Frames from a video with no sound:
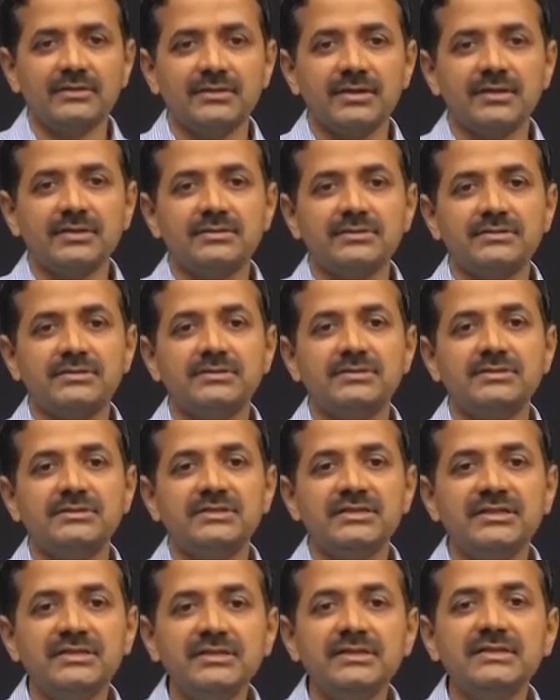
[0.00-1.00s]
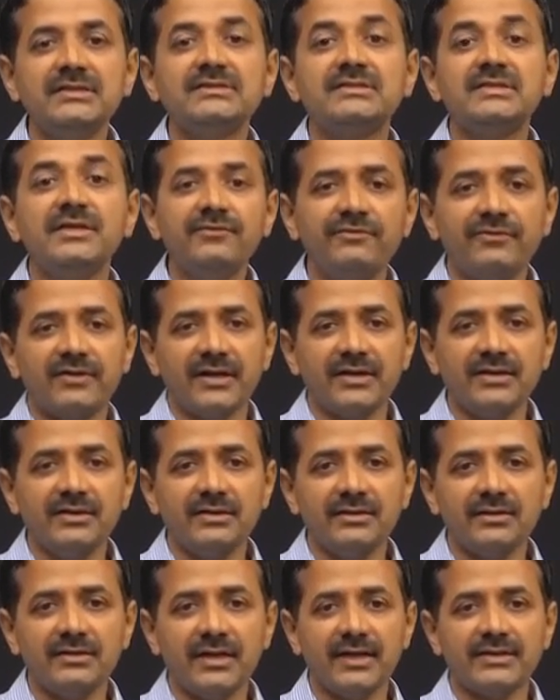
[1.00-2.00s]
the gene is
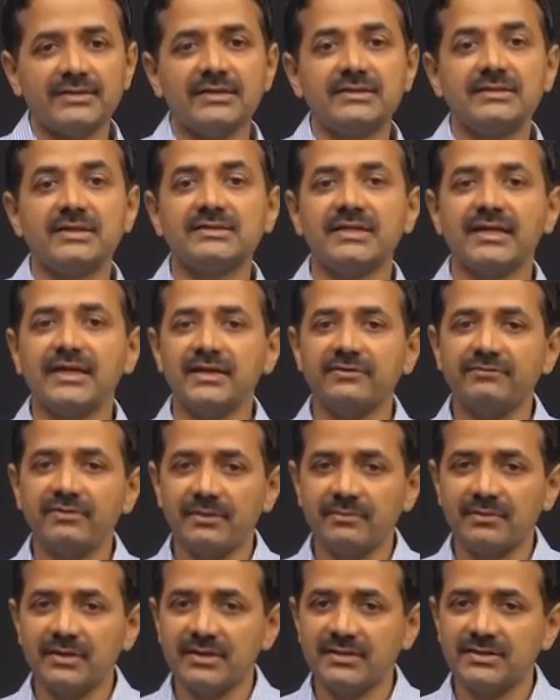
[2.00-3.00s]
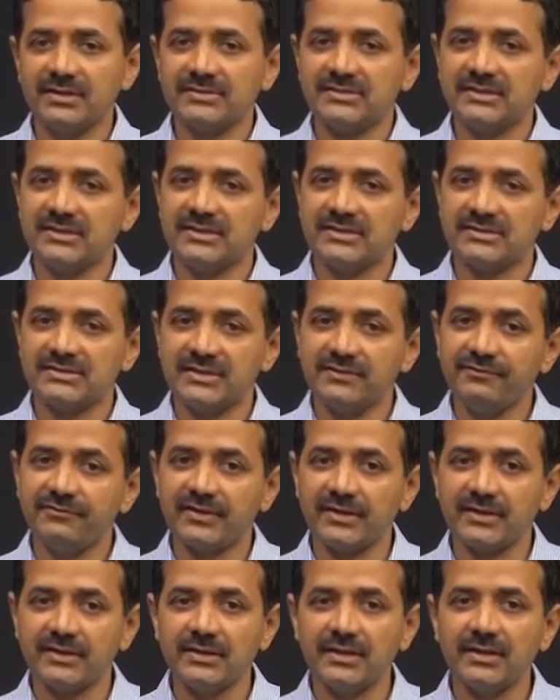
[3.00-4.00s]
different and in the second family the gene is
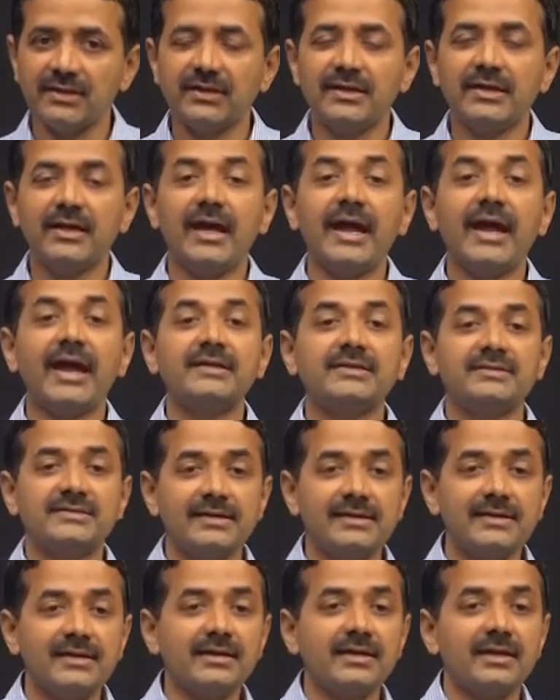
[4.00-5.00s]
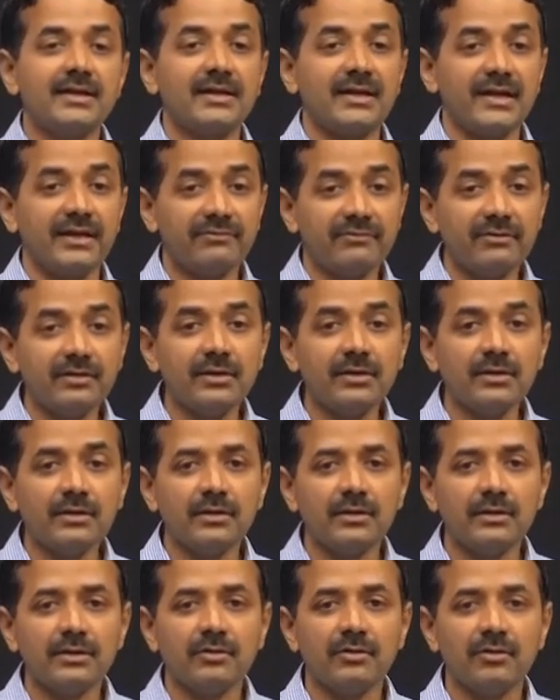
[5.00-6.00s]
different, and children are never
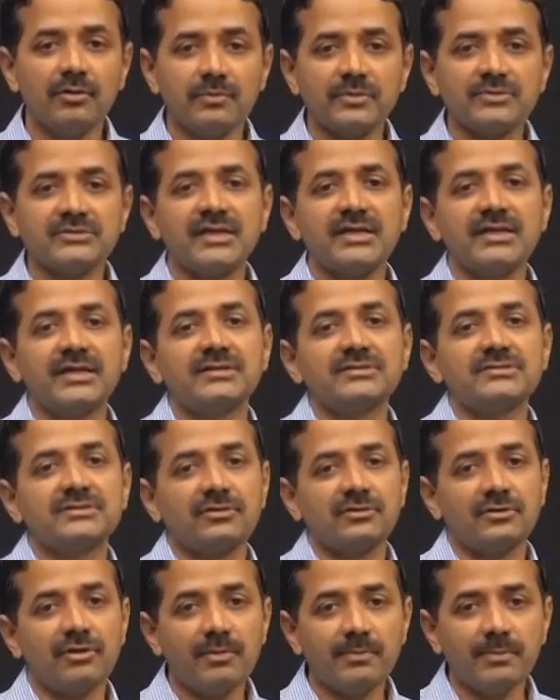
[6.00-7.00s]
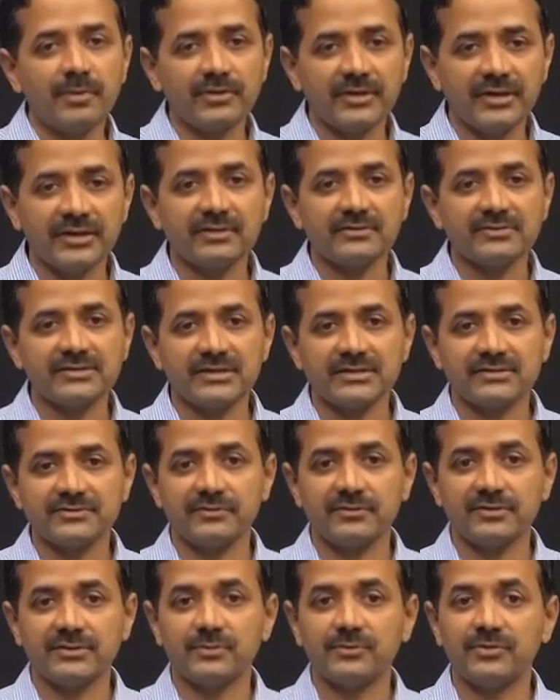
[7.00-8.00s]
homozygous or compound heterozygous
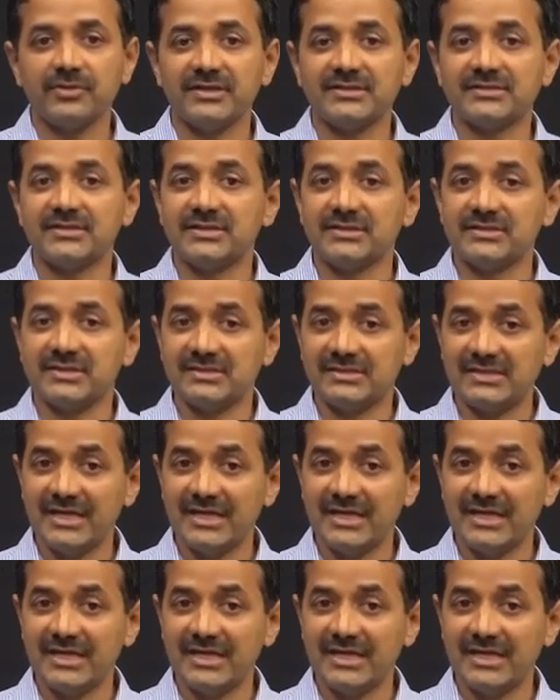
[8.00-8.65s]
for the mutation in the